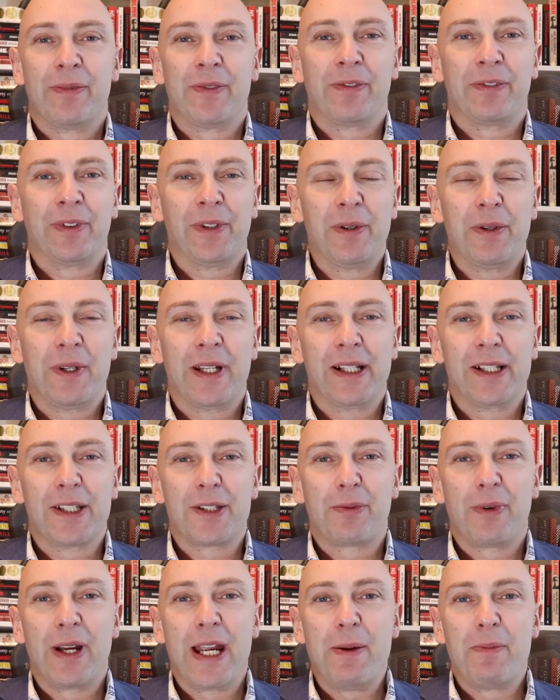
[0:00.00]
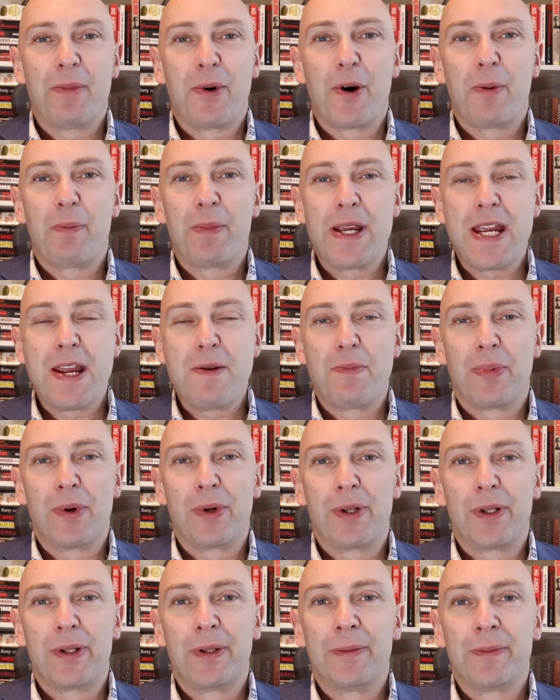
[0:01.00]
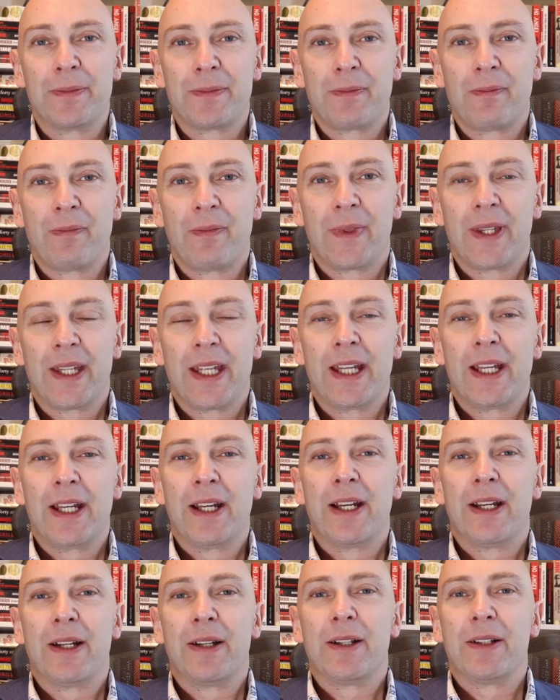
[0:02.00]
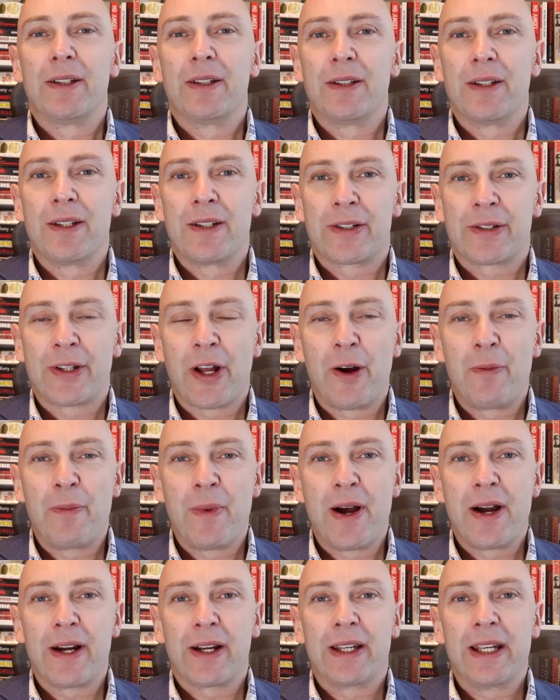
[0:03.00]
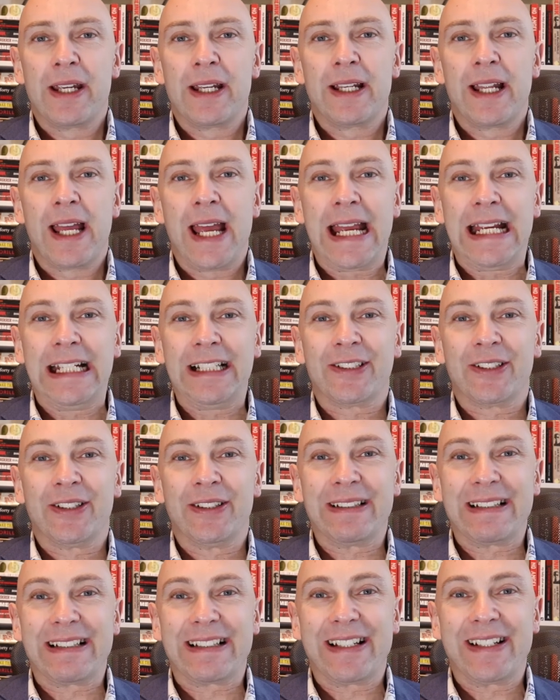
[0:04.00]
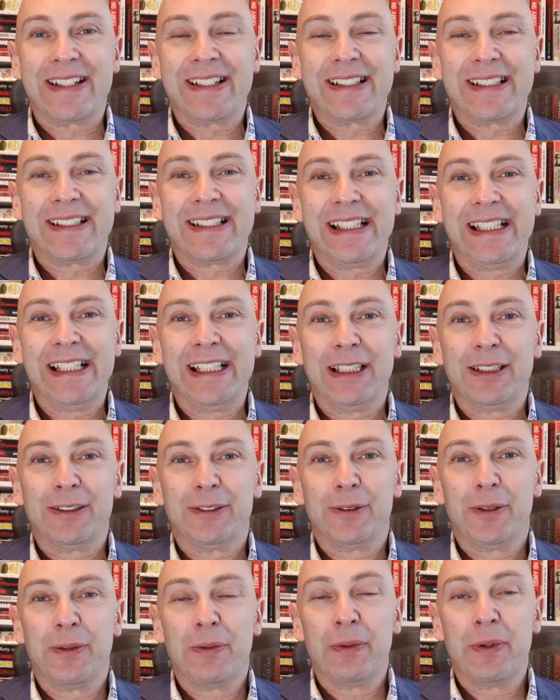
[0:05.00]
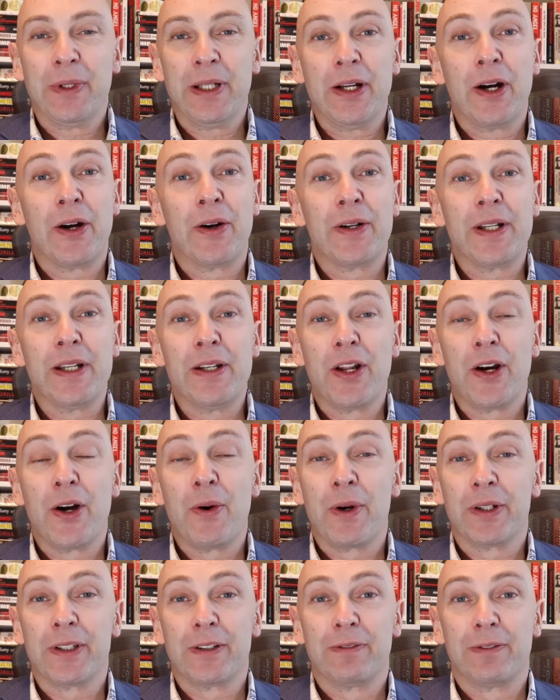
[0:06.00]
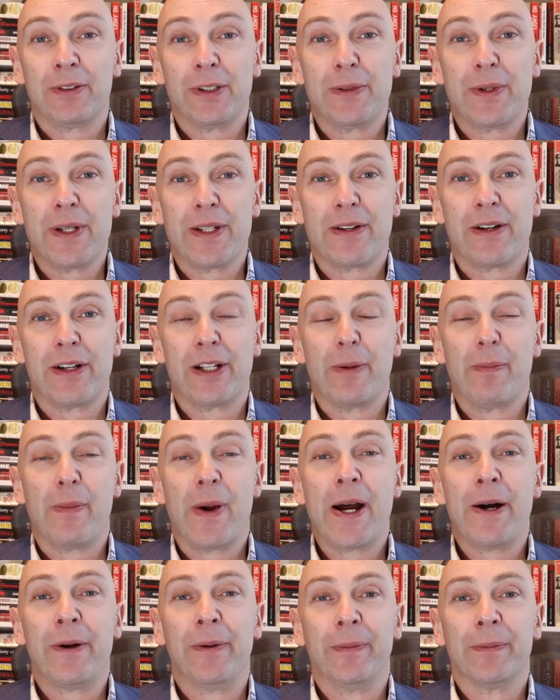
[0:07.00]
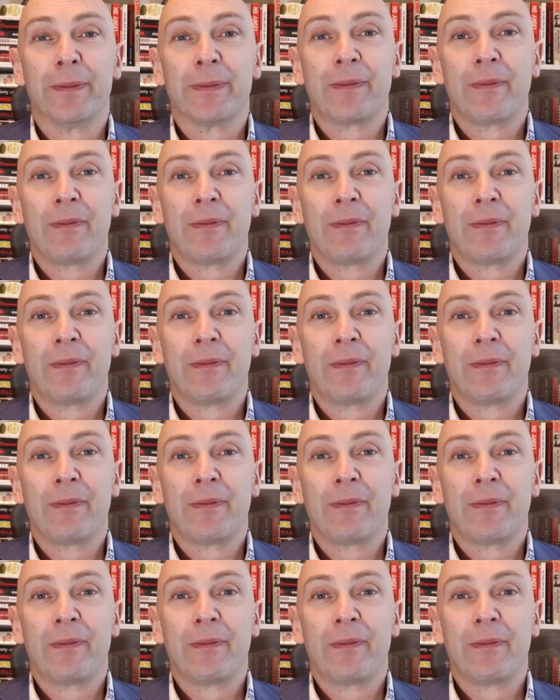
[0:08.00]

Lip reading: The flu kills way more people. The stock market hates uncertainty. We already know what the flu is all about.